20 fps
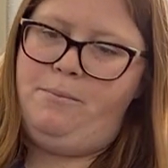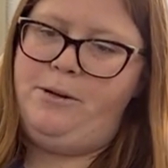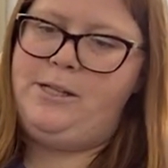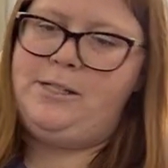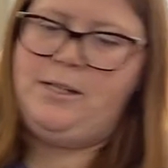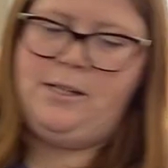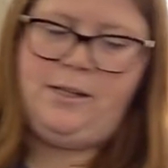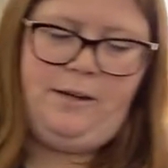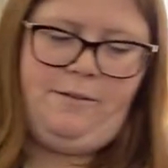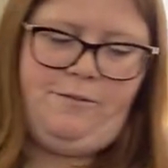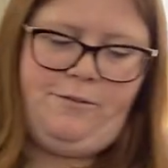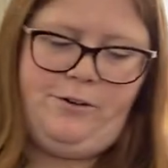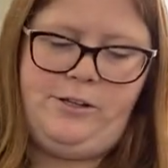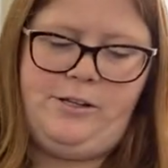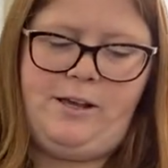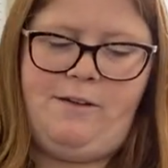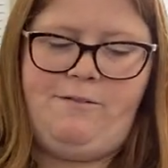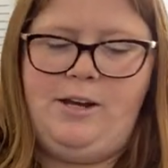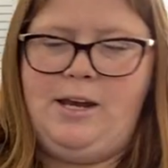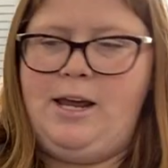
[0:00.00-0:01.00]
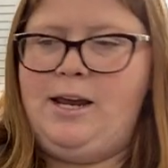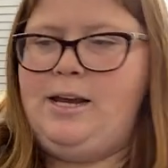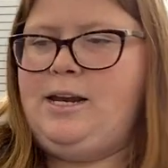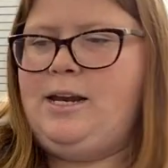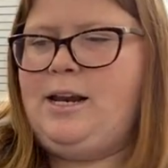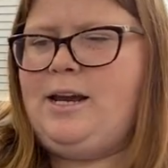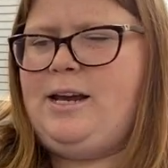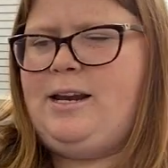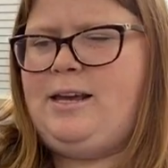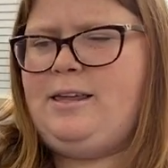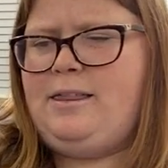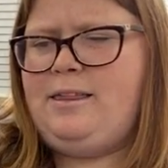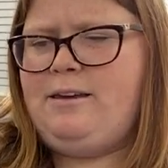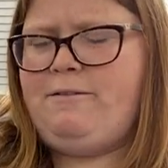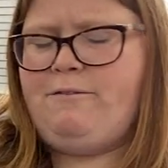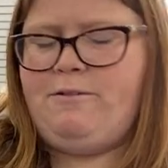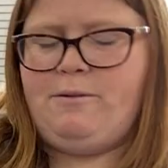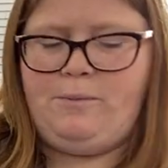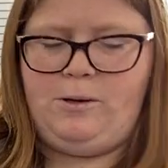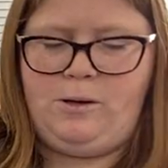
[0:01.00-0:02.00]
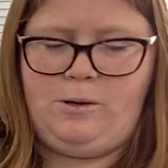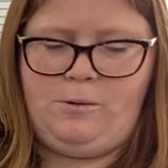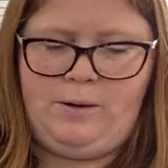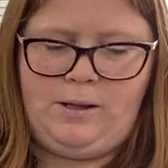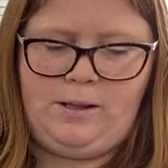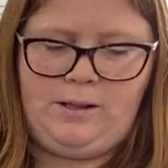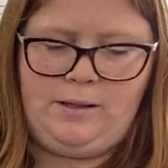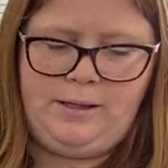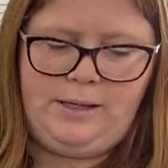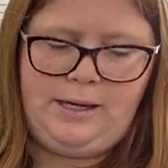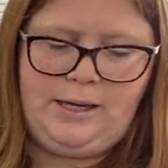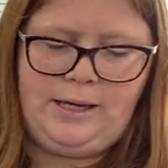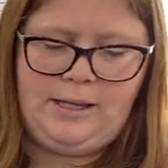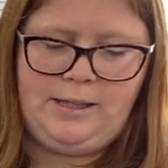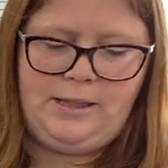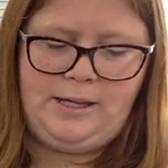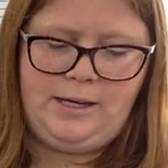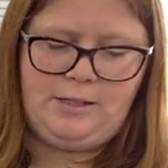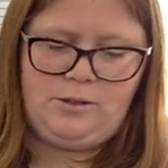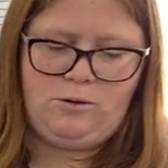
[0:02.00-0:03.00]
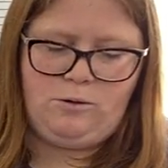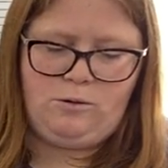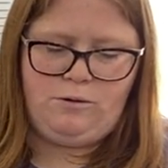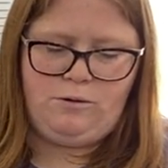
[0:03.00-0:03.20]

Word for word: recently for $7.99, I think from Goodwill, and they sold